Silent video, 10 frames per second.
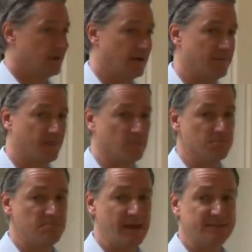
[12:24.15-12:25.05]
uh,
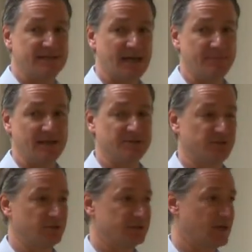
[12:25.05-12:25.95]
men die by
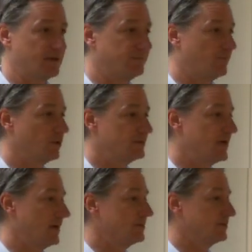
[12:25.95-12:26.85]
suicide four
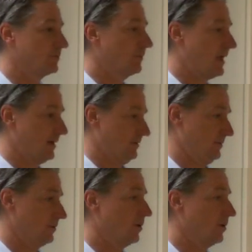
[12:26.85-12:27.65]
times the rate,